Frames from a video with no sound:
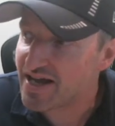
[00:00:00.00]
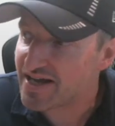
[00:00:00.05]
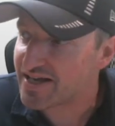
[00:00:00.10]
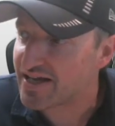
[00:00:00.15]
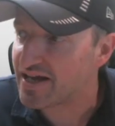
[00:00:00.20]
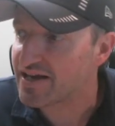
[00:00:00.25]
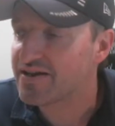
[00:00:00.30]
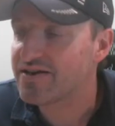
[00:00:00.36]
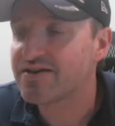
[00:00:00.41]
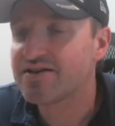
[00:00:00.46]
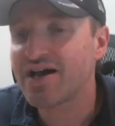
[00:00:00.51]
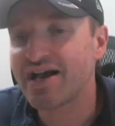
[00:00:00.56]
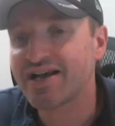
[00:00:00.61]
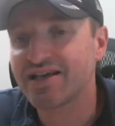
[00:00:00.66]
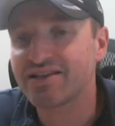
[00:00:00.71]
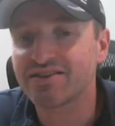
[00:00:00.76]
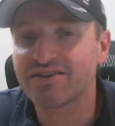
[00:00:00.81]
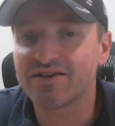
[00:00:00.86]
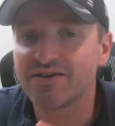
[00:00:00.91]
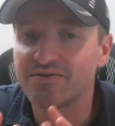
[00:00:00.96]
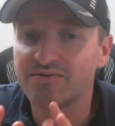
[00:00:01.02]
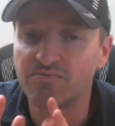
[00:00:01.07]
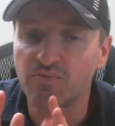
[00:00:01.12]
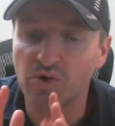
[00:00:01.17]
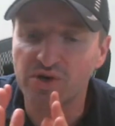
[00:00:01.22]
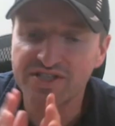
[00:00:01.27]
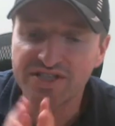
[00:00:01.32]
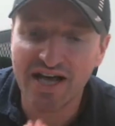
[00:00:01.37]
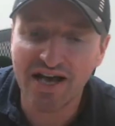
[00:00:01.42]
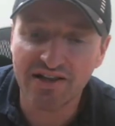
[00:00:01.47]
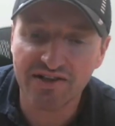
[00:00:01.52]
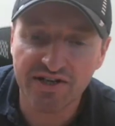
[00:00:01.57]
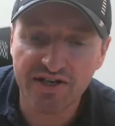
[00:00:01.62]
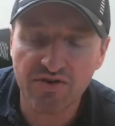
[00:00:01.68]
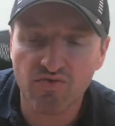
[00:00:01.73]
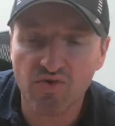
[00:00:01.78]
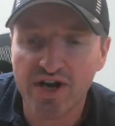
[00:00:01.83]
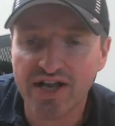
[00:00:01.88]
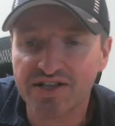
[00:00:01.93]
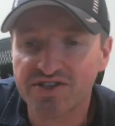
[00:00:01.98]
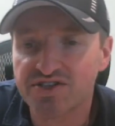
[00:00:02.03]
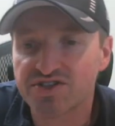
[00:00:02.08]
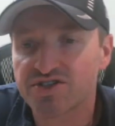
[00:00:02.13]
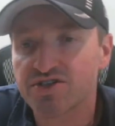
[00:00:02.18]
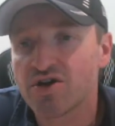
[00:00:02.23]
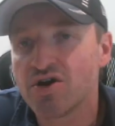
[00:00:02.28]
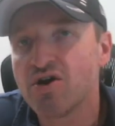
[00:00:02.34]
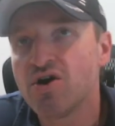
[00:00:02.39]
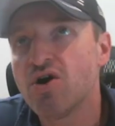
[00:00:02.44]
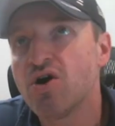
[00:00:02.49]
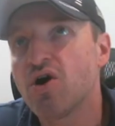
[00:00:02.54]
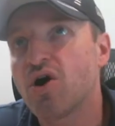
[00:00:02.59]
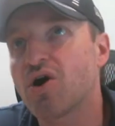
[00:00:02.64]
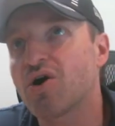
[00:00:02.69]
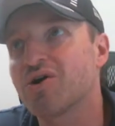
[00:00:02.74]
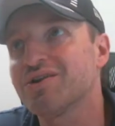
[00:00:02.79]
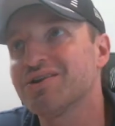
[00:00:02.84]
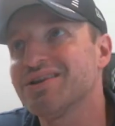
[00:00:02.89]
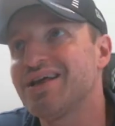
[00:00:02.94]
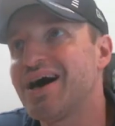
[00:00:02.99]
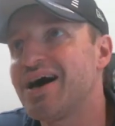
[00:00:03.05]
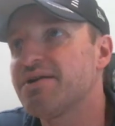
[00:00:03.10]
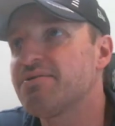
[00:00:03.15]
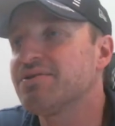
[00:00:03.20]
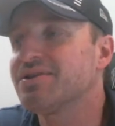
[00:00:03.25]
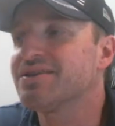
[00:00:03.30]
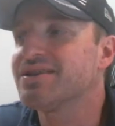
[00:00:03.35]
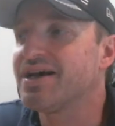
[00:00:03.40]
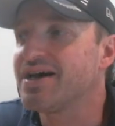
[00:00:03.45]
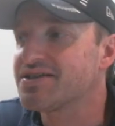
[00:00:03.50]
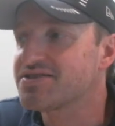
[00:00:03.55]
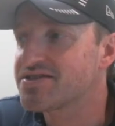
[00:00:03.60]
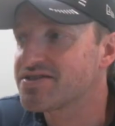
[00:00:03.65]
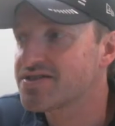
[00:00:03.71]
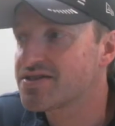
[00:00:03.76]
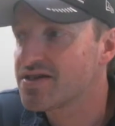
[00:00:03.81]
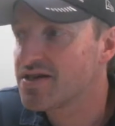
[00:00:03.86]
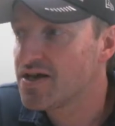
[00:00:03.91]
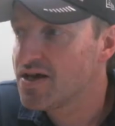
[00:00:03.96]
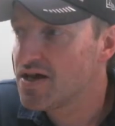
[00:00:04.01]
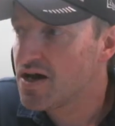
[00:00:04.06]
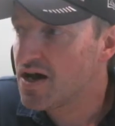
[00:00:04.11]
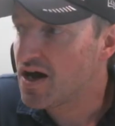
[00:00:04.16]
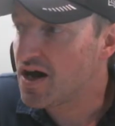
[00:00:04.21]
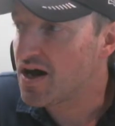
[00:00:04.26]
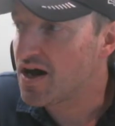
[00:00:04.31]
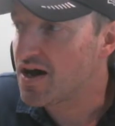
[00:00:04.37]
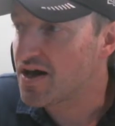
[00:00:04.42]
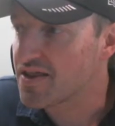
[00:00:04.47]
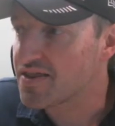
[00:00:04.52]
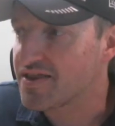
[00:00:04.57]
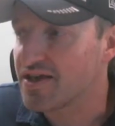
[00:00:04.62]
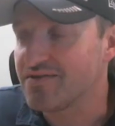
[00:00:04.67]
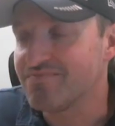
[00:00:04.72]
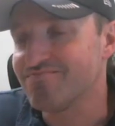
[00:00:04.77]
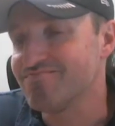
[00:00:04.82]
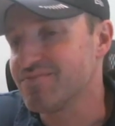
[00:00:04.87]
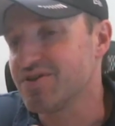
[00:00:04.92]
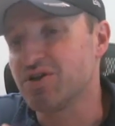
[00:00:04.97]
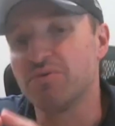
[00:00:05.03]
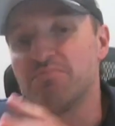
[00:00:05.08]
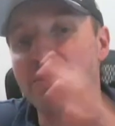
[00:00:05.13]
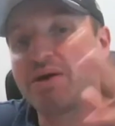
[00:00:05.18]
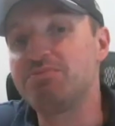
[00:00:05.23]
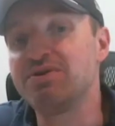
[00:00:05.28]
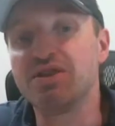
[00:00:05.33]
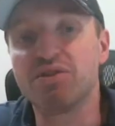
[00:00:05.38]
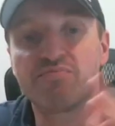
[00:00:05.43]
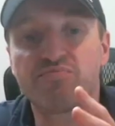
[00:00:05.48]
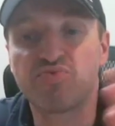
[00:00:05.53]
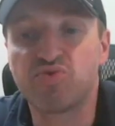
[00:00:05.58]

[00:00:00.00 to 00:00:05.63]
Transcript: I get it. I get the mortality rates are a lot less uh, than, you know, maybe the